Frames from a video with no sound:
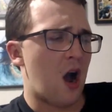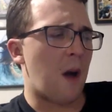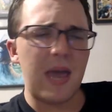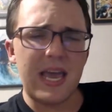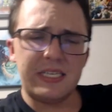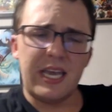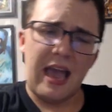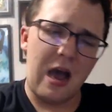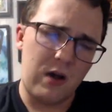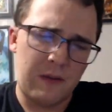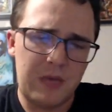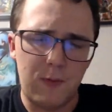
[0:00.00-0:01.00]
Amazing
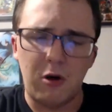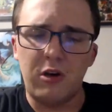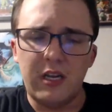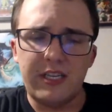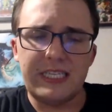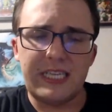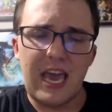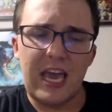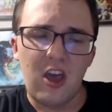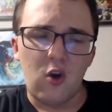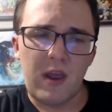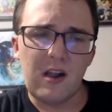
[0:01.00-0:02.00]
how people to this day
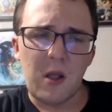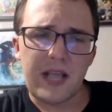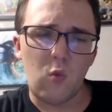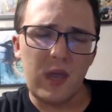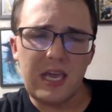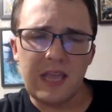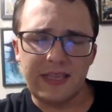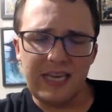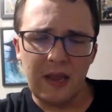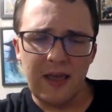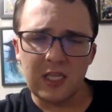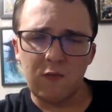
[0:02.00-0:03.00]
rail on like the Wii and like the
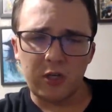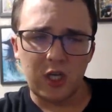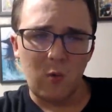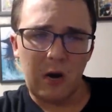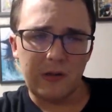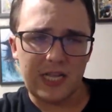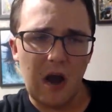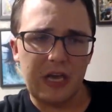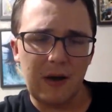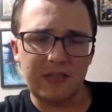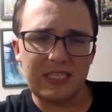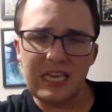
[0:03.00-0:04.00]
NES for shovelware while not
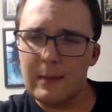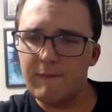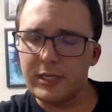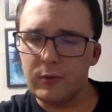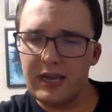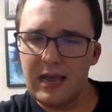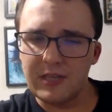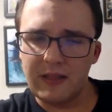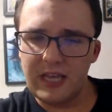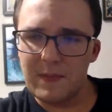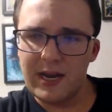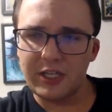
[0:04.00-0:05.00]
talking about Steam featuring games like,
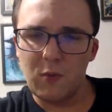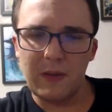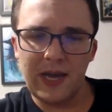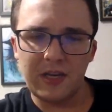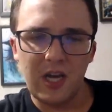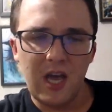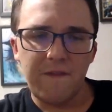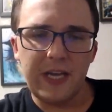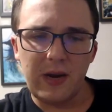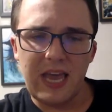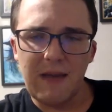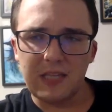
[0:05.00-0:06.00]
keep in mind I just opened the page,
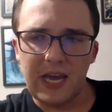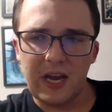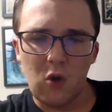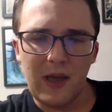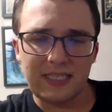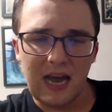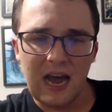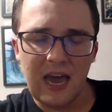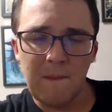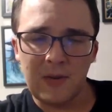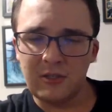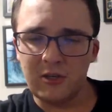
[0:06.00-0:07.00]
featuring games like No Man's
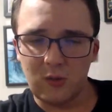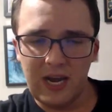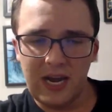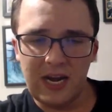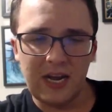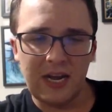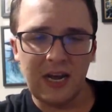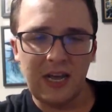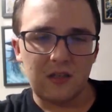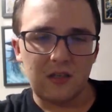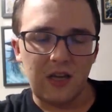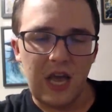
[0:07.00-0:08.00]
Sky, Monster Train,
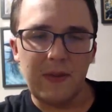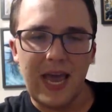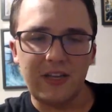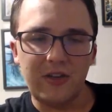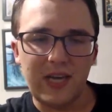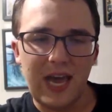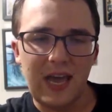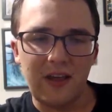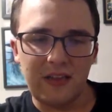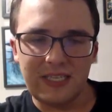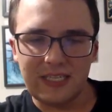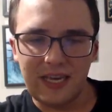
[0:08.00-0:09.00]
NBA 2K,
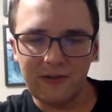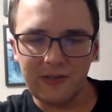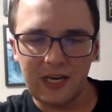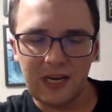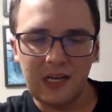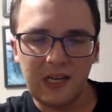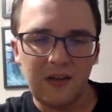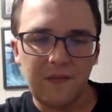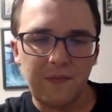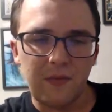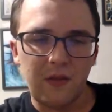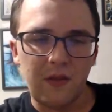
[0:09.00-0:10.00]
this is the sales,
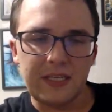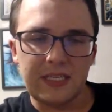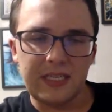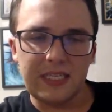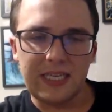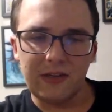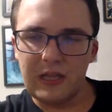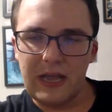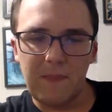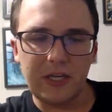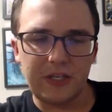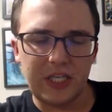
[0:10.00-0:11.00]
this is the sales shit,
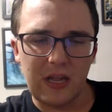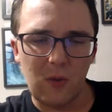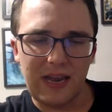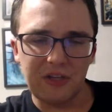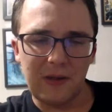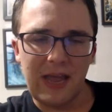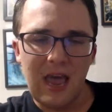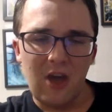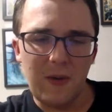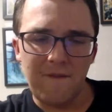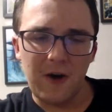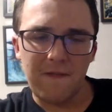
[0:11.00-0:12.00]
like a bunch of shit that nobody cares about, like
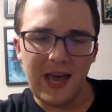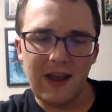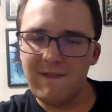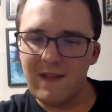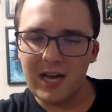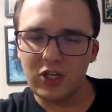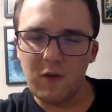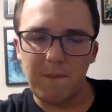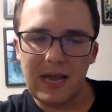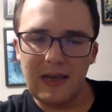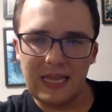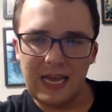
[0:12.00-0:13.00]
Human Fall Flight, Flat, Chernobyl,
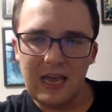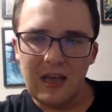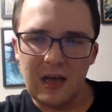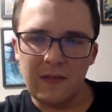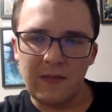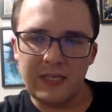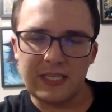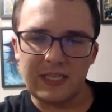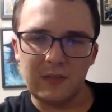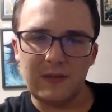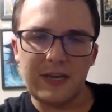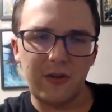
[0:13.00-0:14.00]
Byte, like, this is the
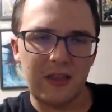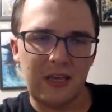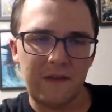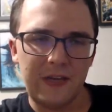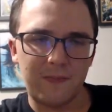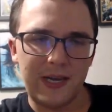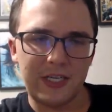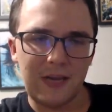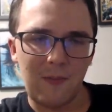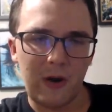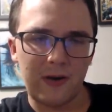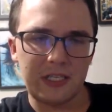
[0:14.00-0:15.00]
sales page, you can actually look at me on the feature page, you
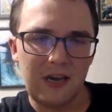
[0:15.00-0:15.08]
can point across.